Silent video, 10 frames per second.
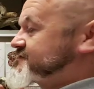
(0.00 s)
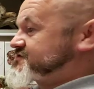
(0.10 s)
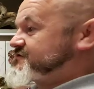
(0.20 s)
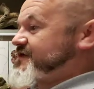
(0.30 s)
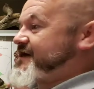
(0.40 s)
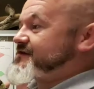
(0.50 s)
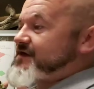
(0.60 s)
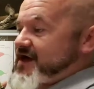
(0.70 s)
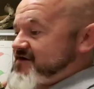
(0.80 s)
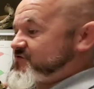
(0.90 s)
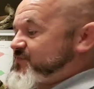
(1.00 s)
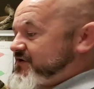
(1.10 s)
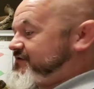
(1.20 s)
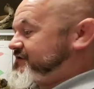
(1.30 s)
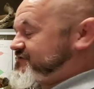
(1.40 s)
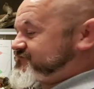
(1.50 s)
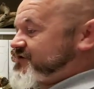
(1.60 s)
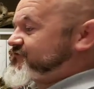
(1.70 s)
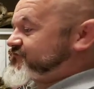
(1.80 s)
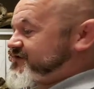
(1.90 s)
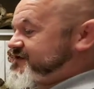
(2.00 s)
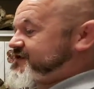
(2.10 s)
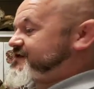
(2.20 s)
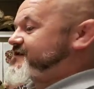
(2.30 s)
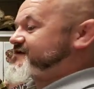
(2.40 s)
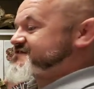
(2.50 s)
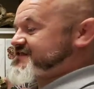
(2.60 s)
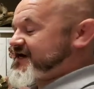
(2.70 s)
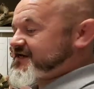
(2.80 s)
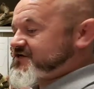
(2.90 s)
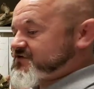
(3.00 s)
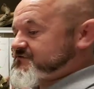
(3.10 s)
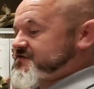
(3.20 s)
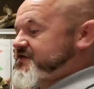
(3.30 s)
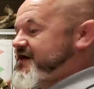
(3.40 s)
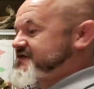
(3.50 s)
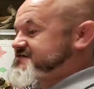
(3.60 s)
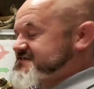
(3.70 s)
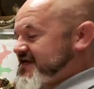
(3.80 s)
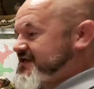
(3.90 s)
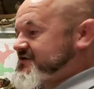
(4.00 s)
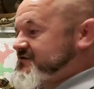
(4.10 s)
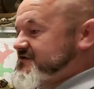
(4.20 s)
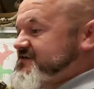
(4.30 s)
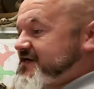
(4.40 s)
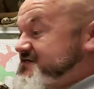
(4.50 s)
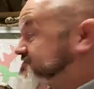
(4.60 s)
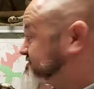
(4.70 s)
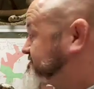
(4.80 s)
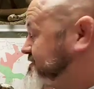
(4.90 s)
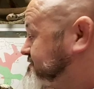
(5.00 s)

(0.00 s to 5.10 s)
to then have a period of no feeding slightly cooler nights slightly cooler days just